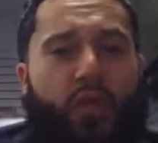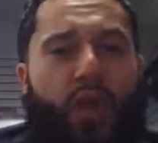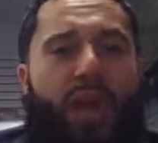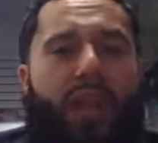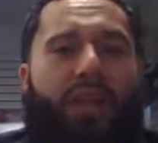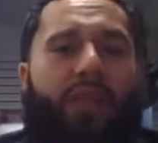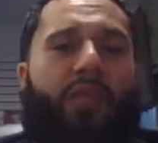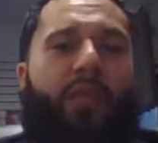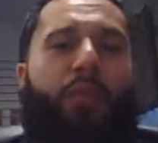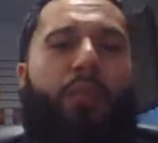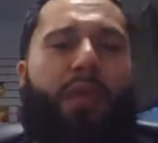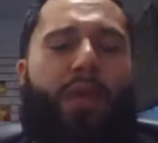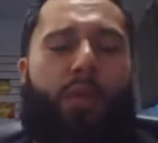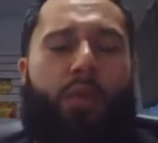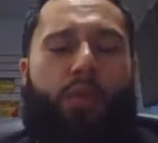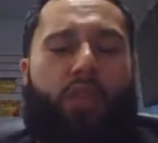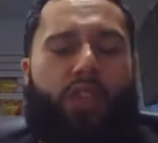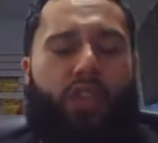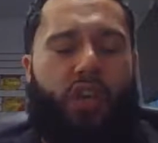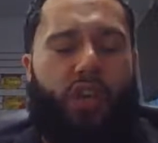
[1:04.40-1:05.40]
You got to compete
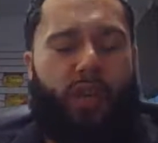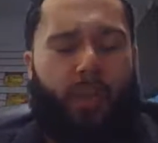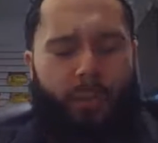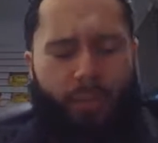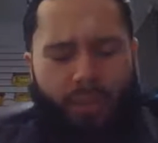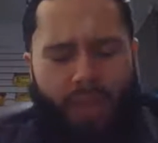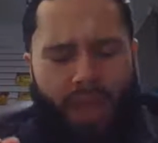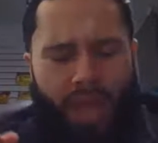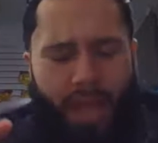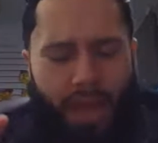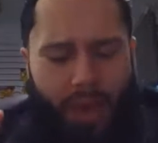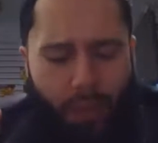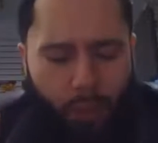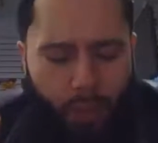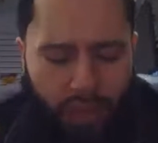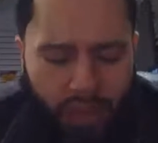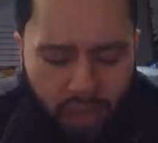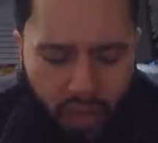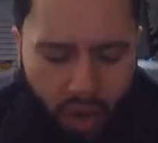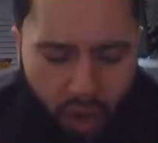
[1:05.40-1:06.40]
with your
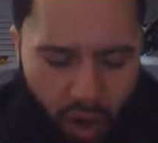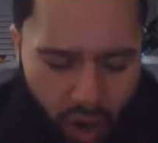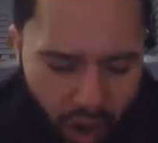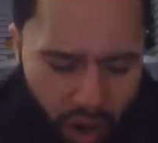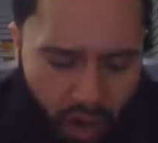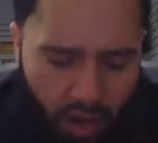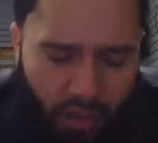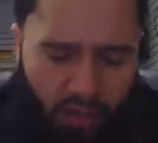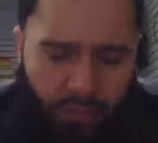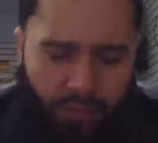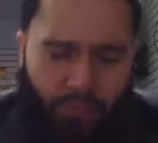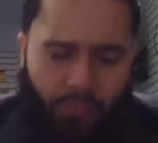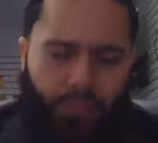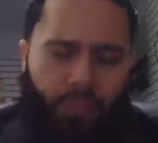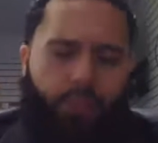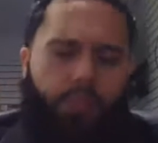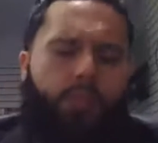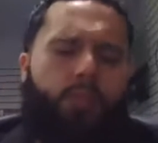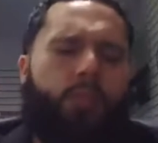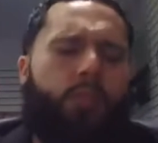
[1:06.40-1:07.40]

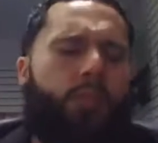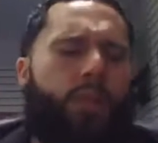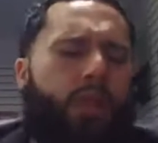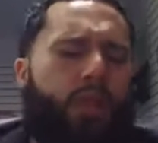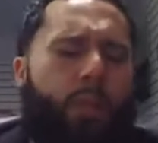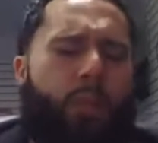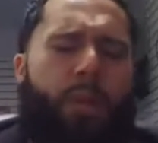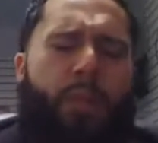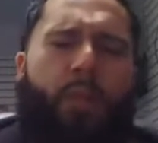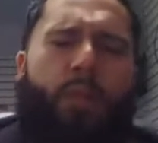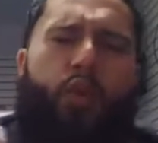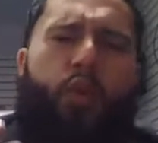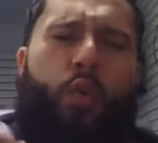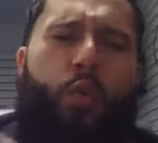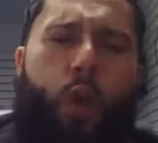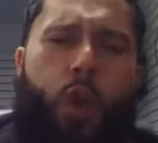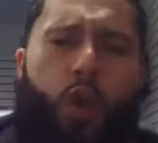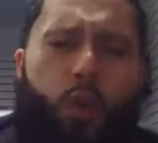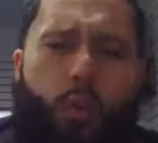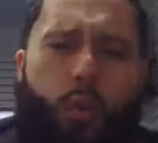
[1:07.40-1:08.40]
the people you
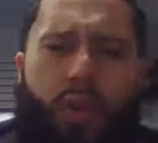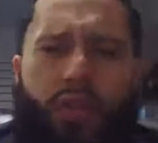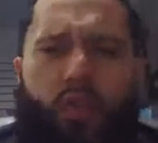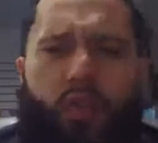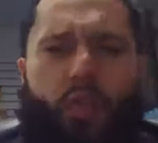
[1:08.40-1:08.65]
work with.